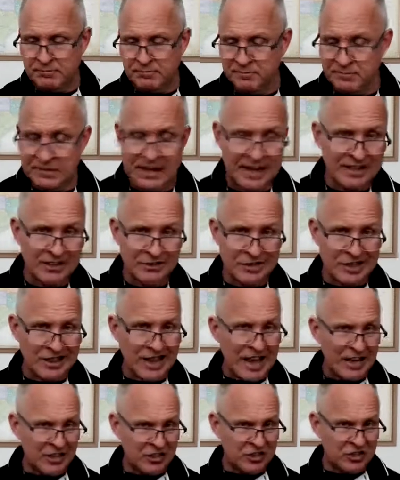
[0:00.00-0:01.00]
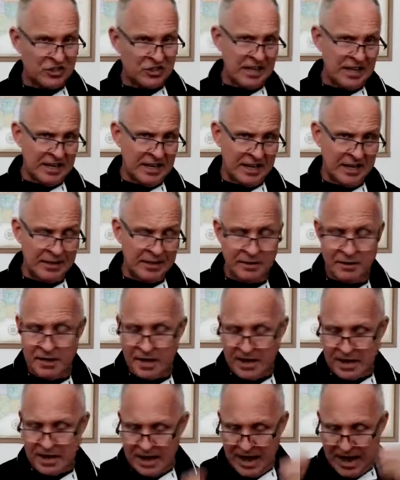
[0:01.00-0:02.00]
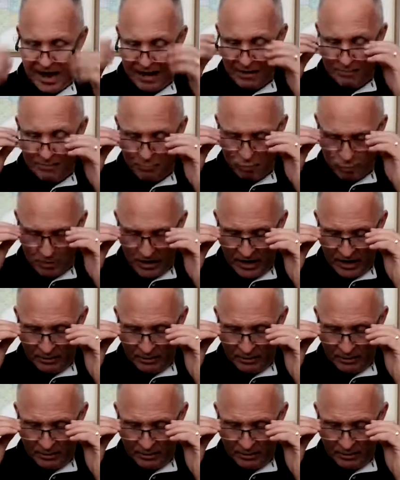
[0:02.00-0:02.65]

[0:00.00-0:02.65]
Mm-hmm. and there's a lot of syncing and,